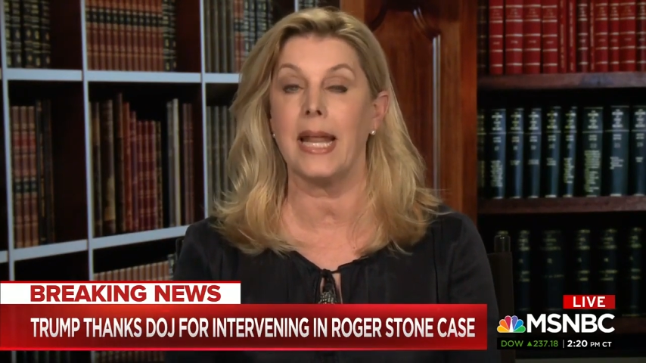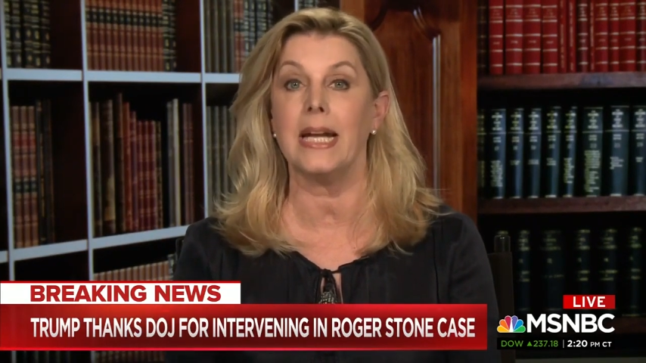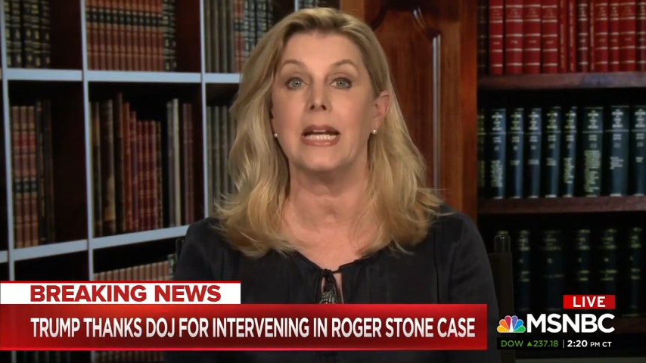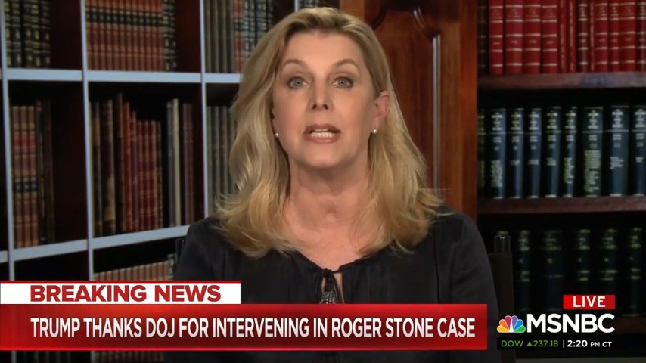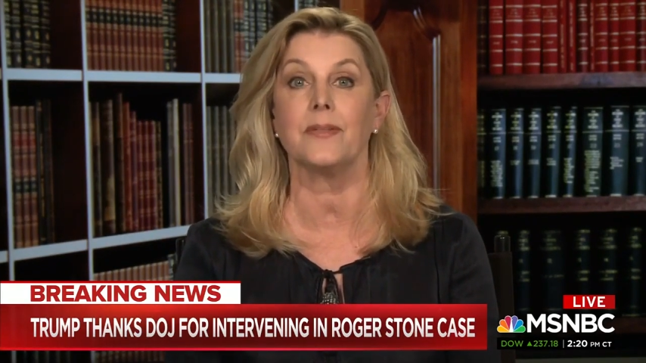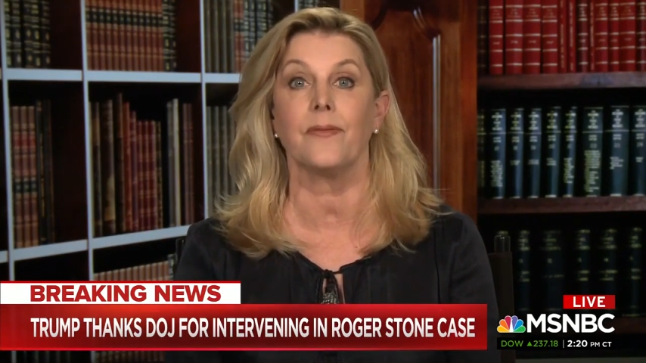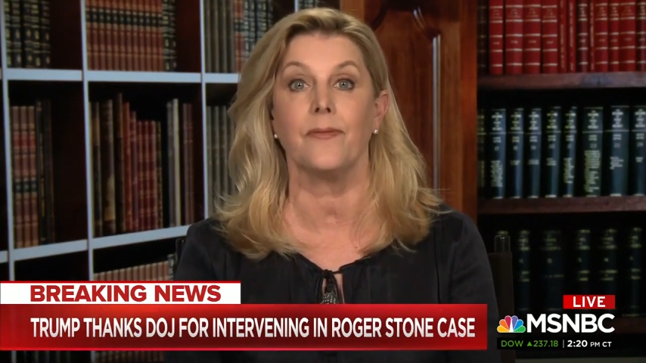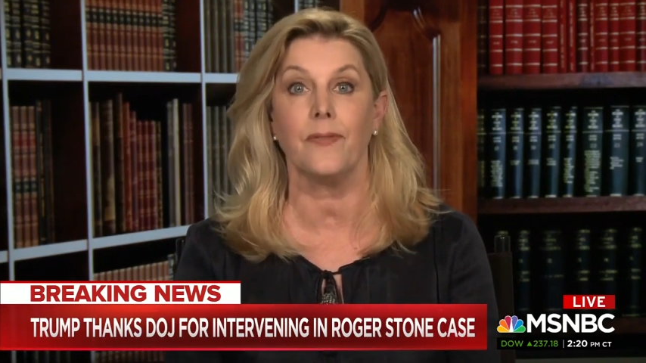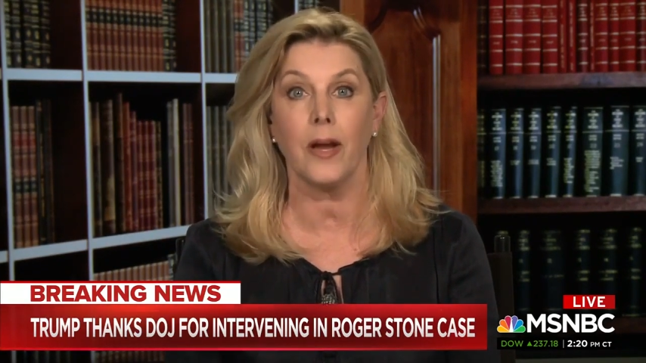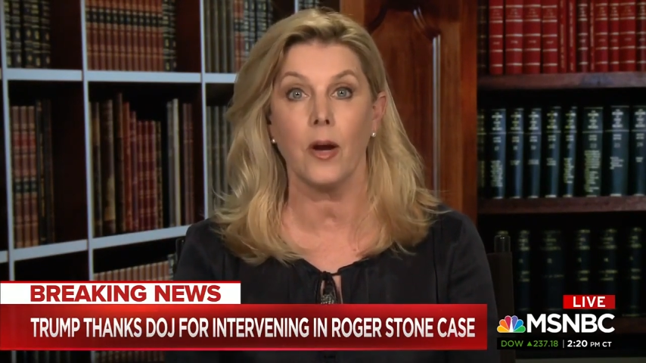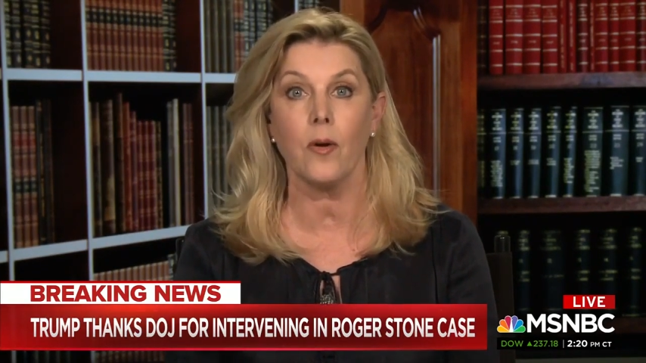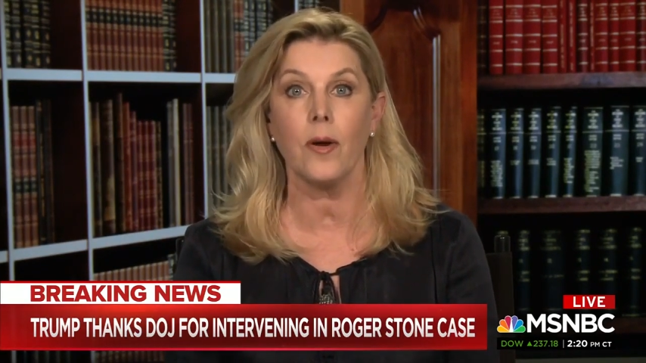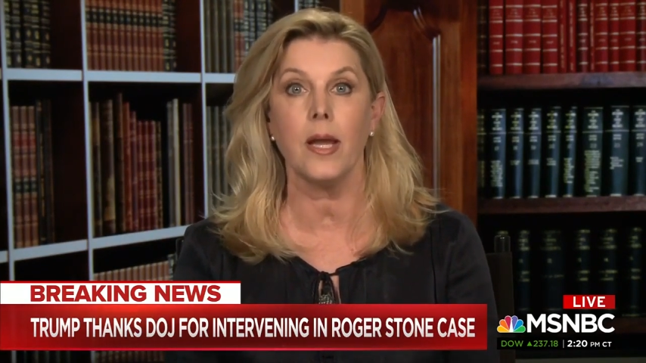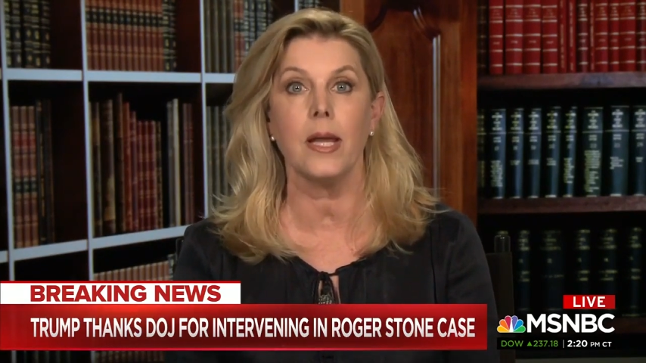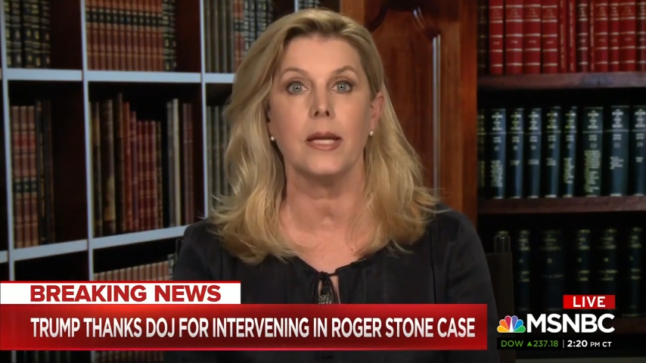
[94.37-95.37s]
and it is
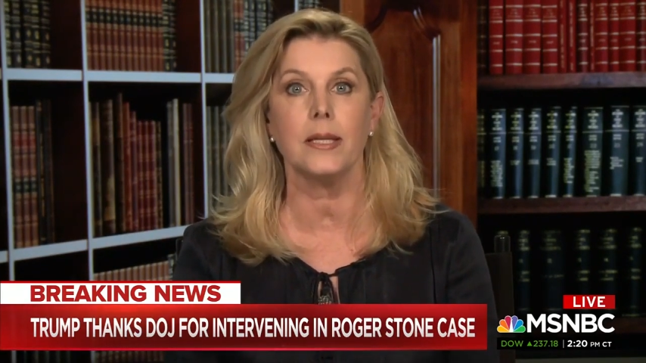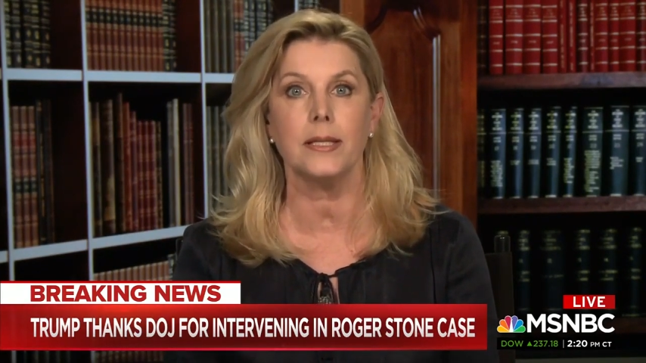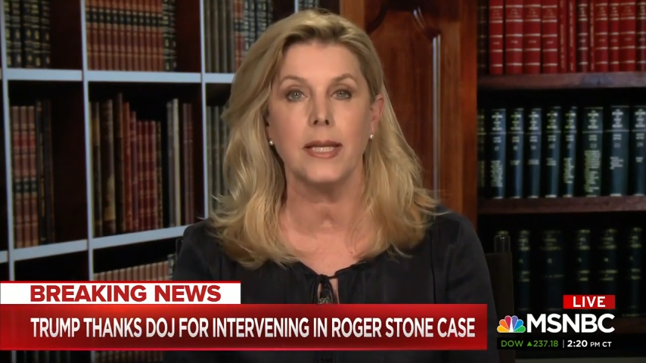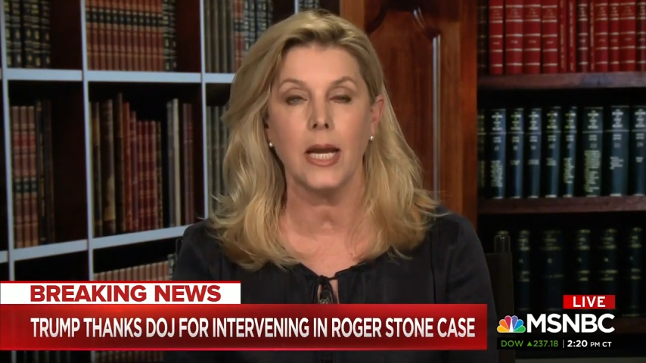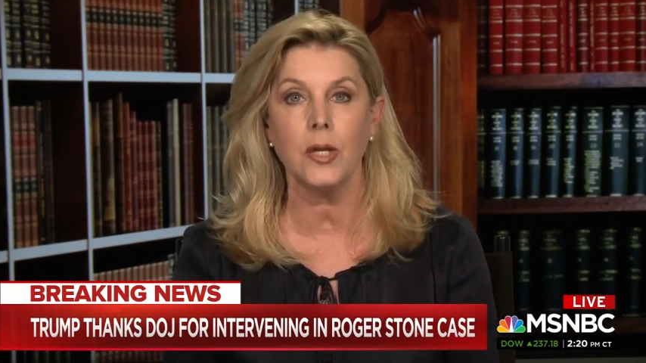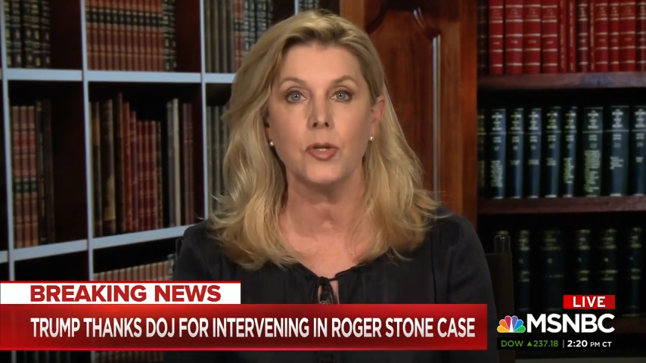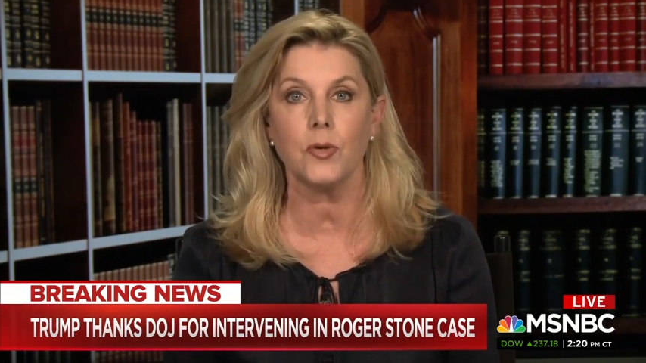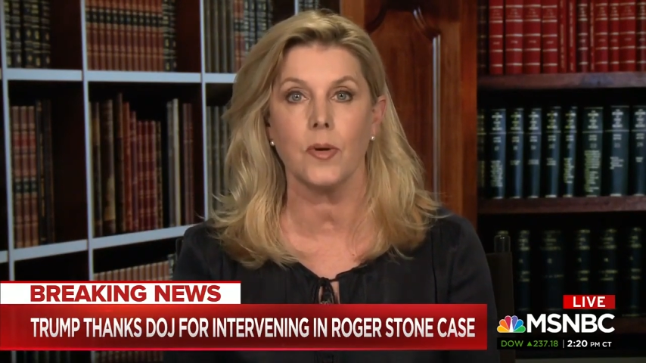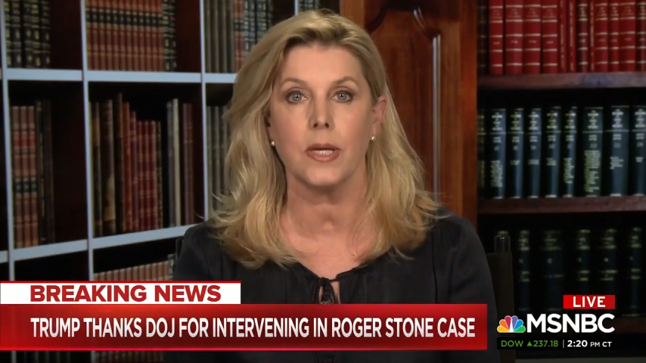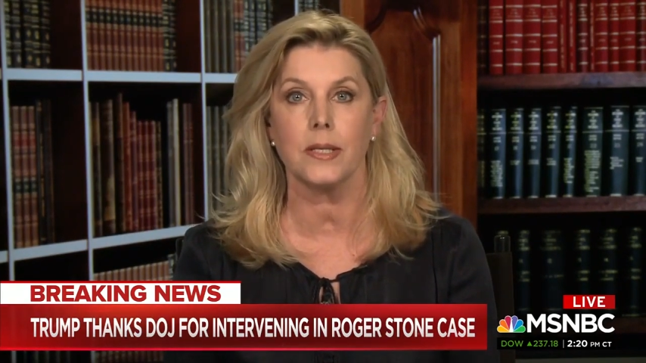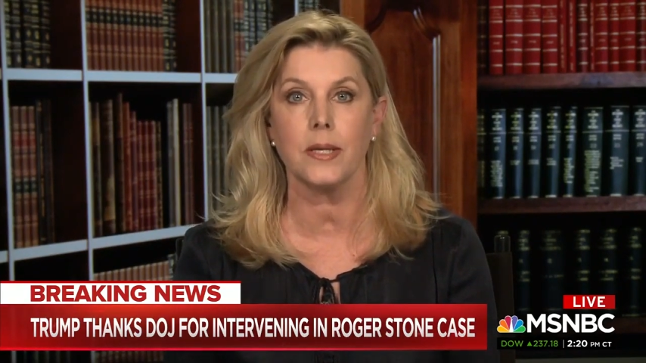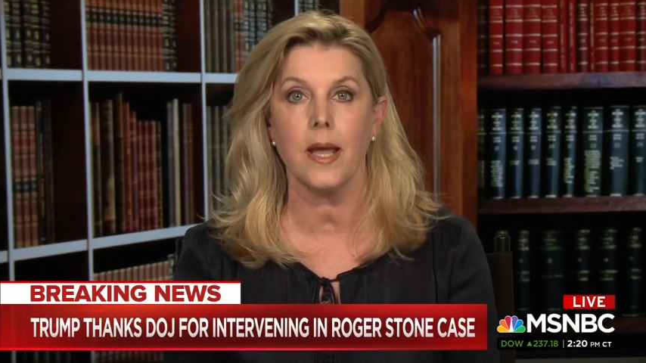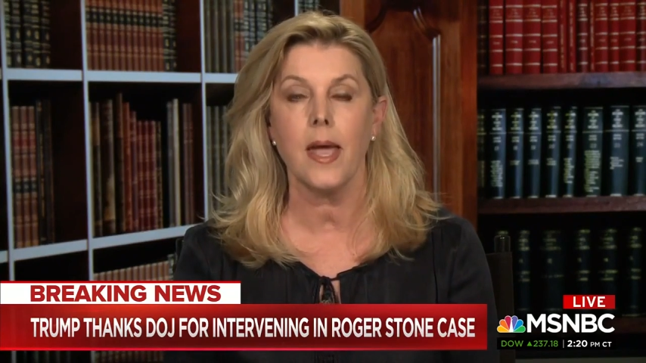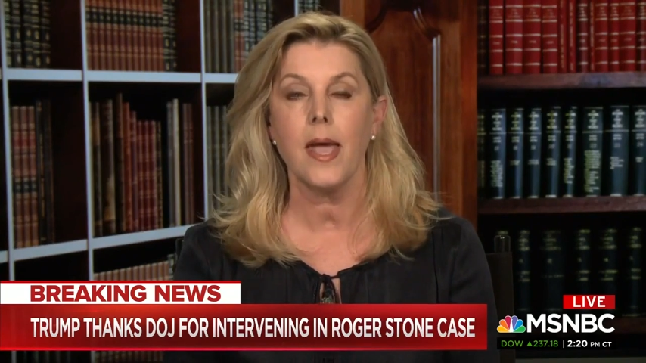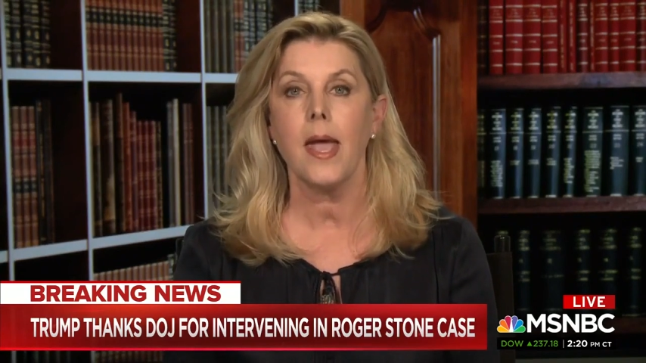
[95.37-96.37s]
very
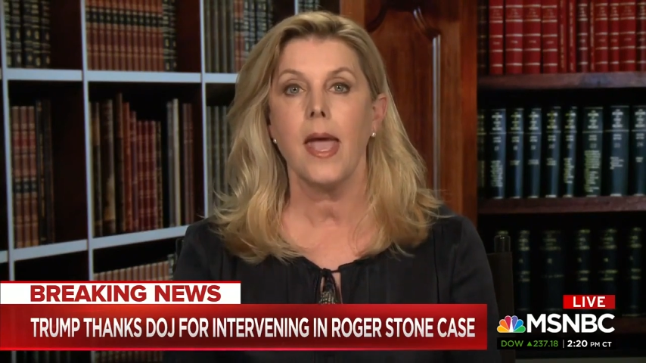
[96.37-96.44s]
dangerous.